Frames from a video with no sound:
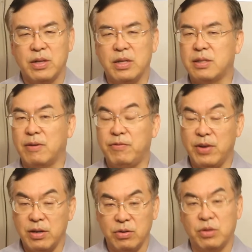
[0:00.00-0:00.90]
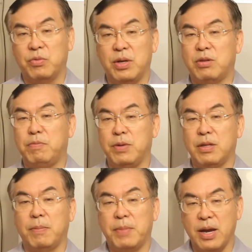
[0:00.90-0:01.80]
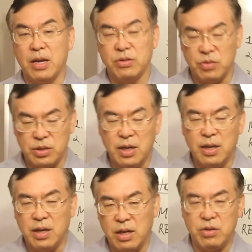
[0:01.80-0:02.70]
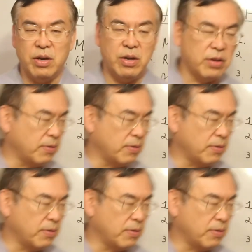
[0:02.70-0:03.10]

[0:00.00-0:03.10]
It's a very good way to build a buyers list in your area.